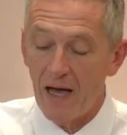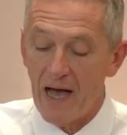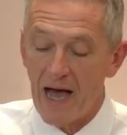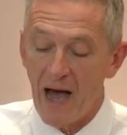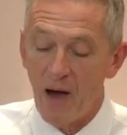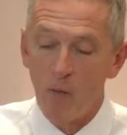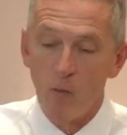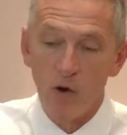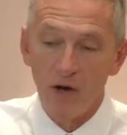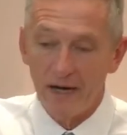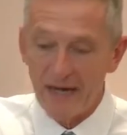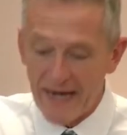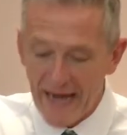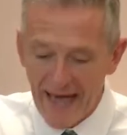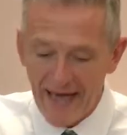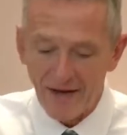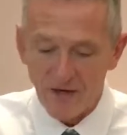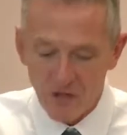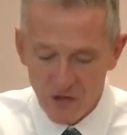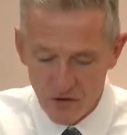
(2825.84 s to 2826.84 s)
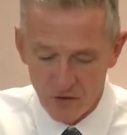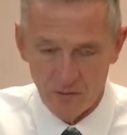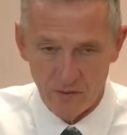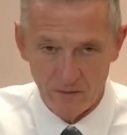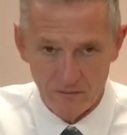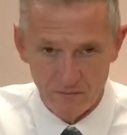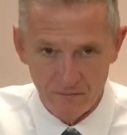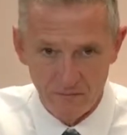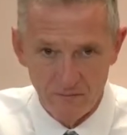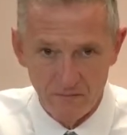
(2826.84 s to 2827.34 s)
I wouldn't add to
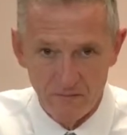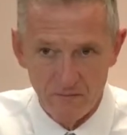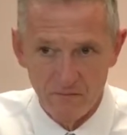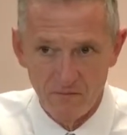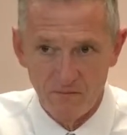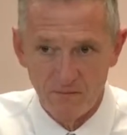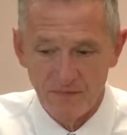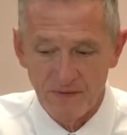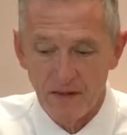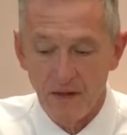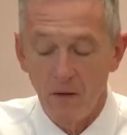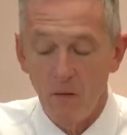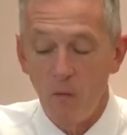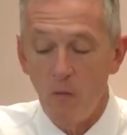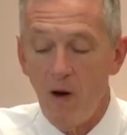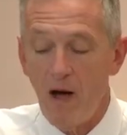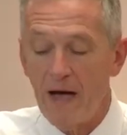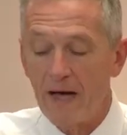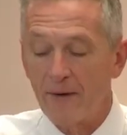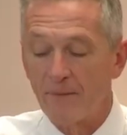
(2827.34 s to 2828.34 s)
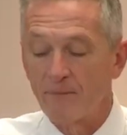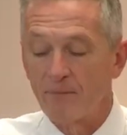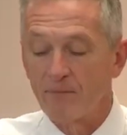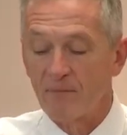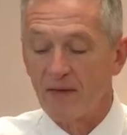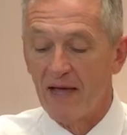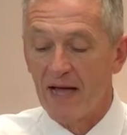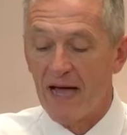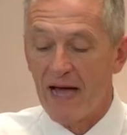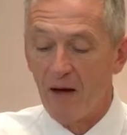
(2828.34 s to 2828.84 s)
them. Why?
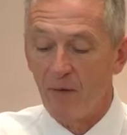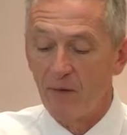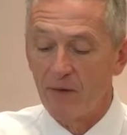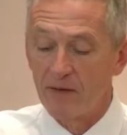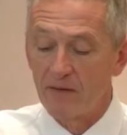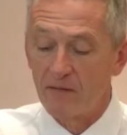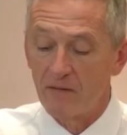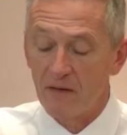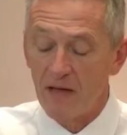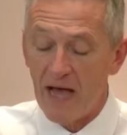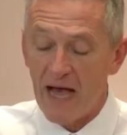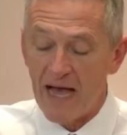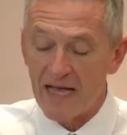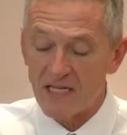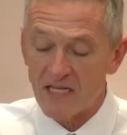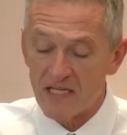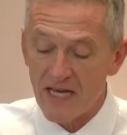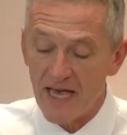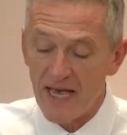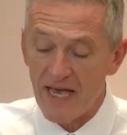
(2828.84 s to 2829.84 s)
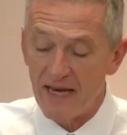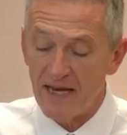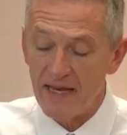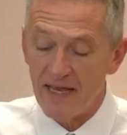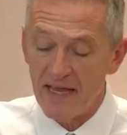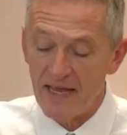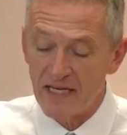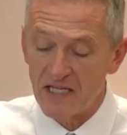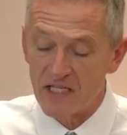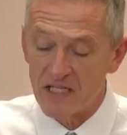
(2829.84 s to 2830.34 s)
I would I said
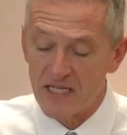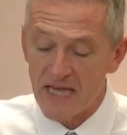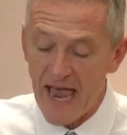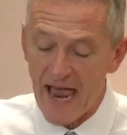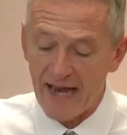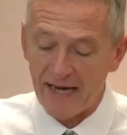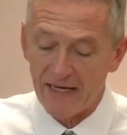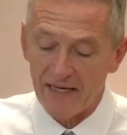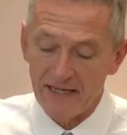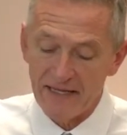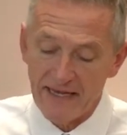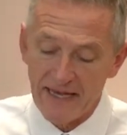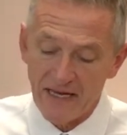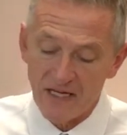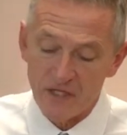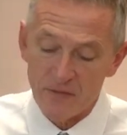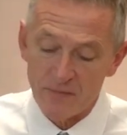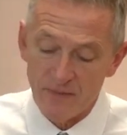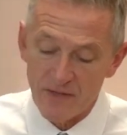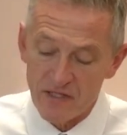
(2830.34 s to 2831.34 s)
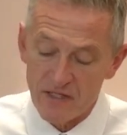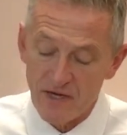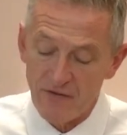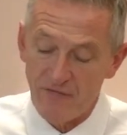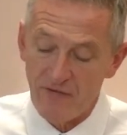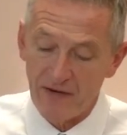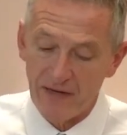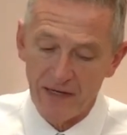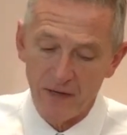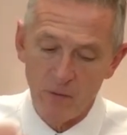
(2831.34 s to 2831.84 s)
exactly and
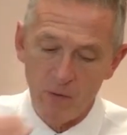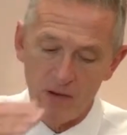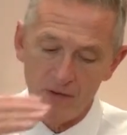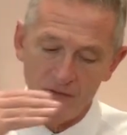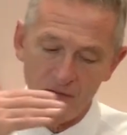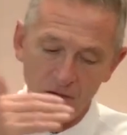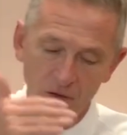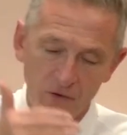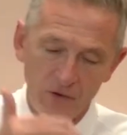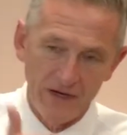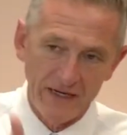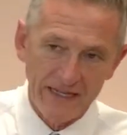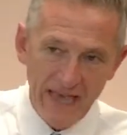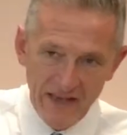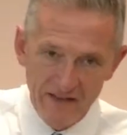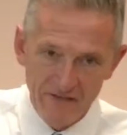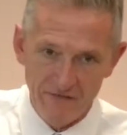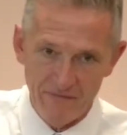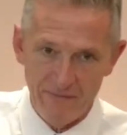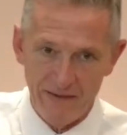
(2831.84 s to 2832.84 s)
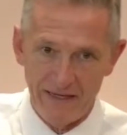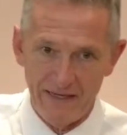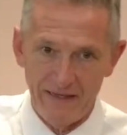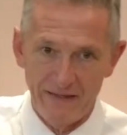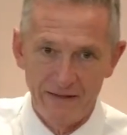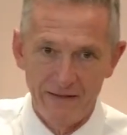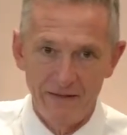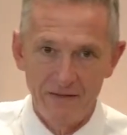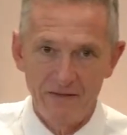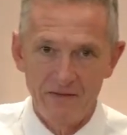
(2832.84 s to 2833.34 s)
specifically what the Lord gave me.
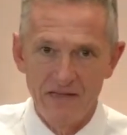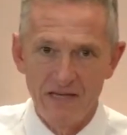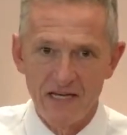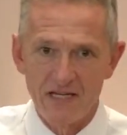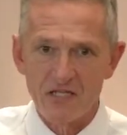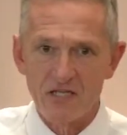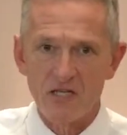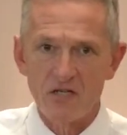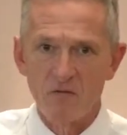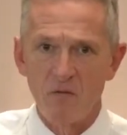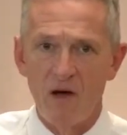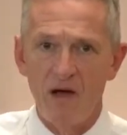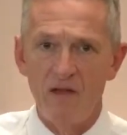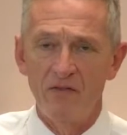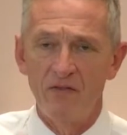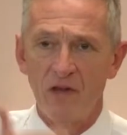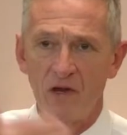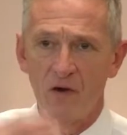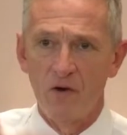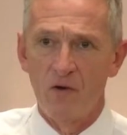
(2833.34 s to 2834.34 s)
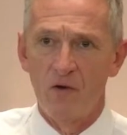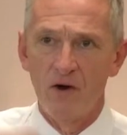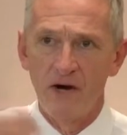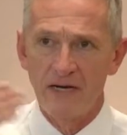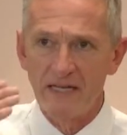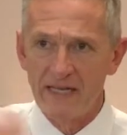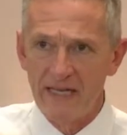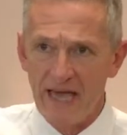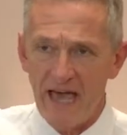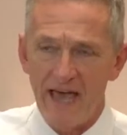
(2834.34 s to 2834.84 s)
This is what the
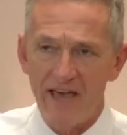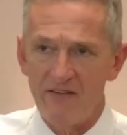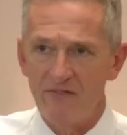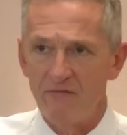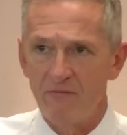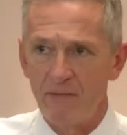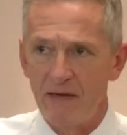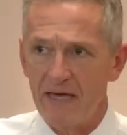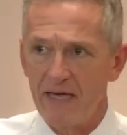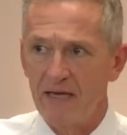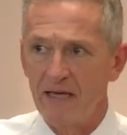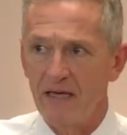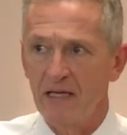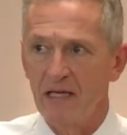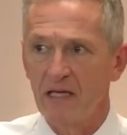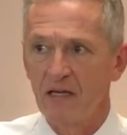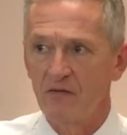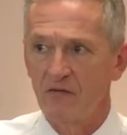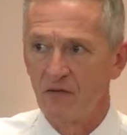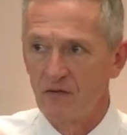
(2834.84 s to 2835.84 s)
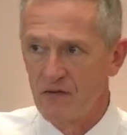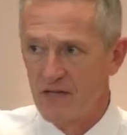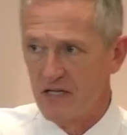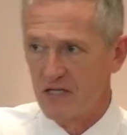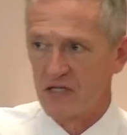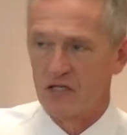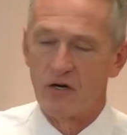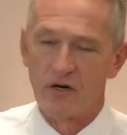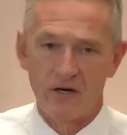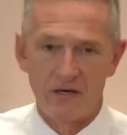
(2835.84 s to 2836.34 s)
Lord gave me for this
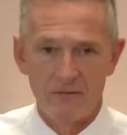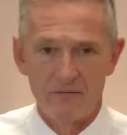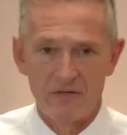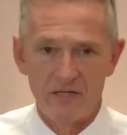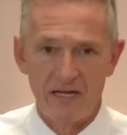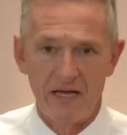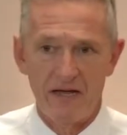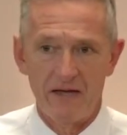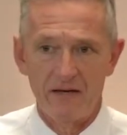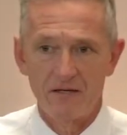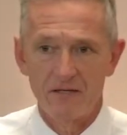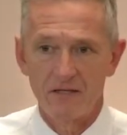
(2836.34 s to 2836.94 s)
circumstance.